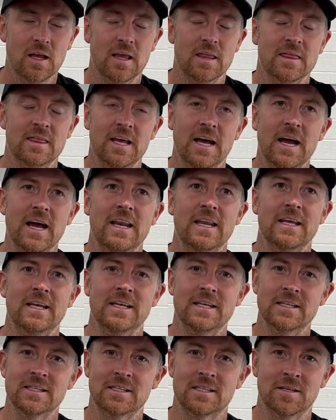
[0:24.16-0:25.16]
That
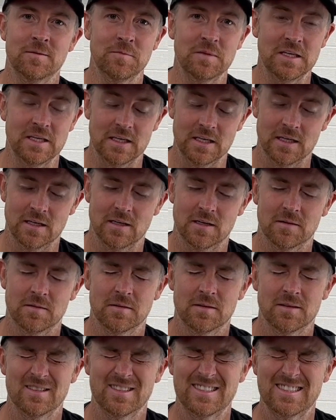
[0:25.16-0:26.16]
is, to me,
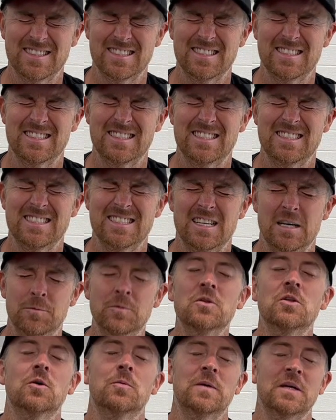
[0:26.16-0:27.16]
I'm a
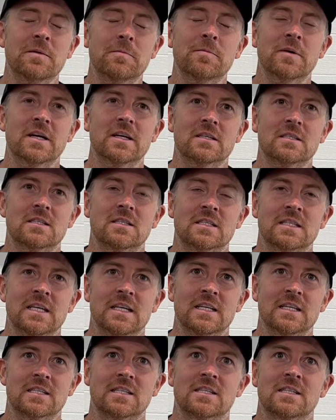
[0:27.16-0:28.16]
little bit embarrassed to say
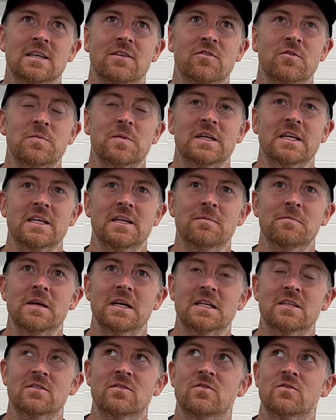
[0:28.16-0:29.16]
this because everybody
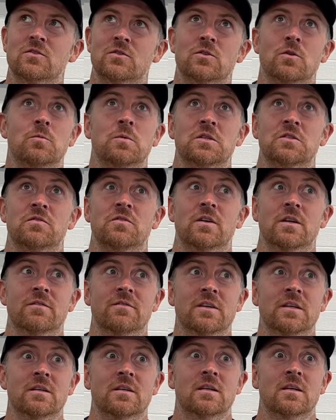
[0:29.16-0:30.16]
makes so much fun of
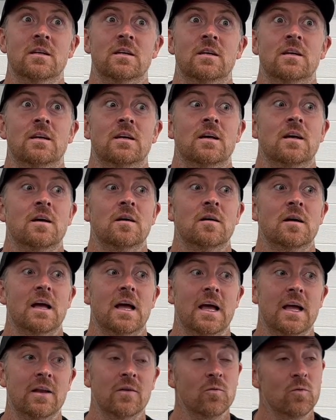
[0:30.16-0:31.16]
it.
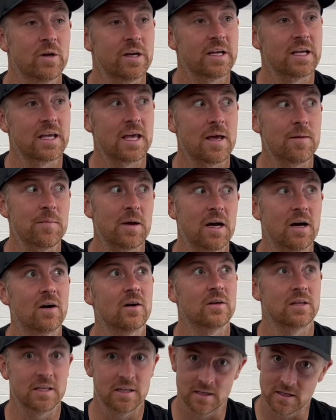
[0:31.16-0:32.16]
And when it came
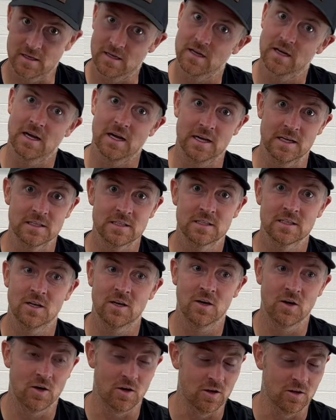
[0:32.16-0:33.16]
out, I saw
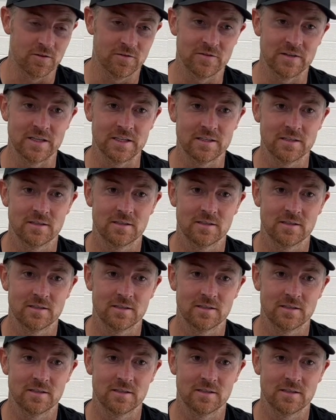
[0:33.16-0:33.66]
all of it.